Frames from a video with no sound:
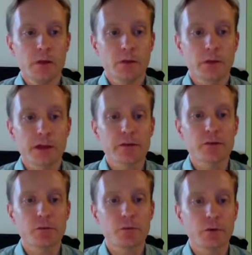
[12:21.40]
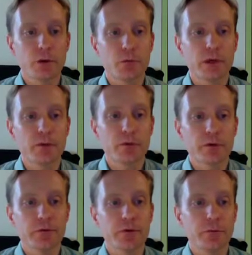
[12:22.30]
So that's one way of
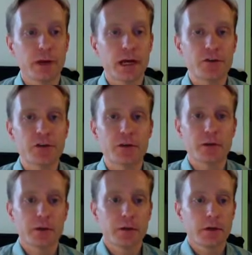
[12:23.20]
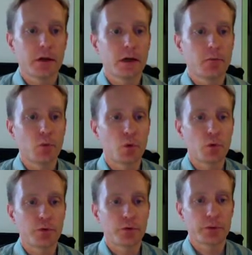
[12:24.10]
sort of dispatching
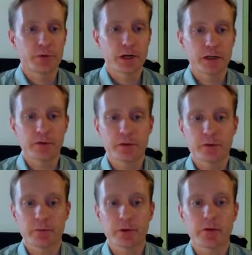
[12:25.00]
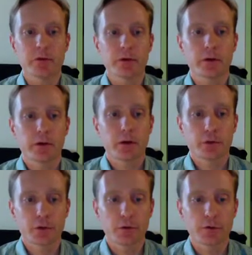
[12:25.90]
moral subjectivism that
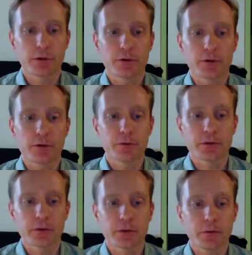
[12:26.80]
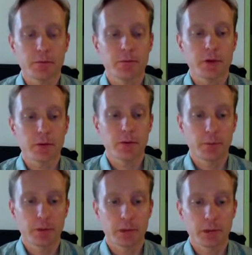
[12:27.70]
critical thinkers
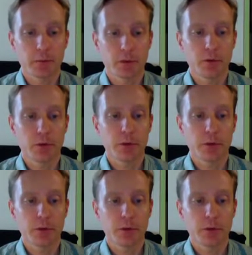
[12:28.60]
typically employ.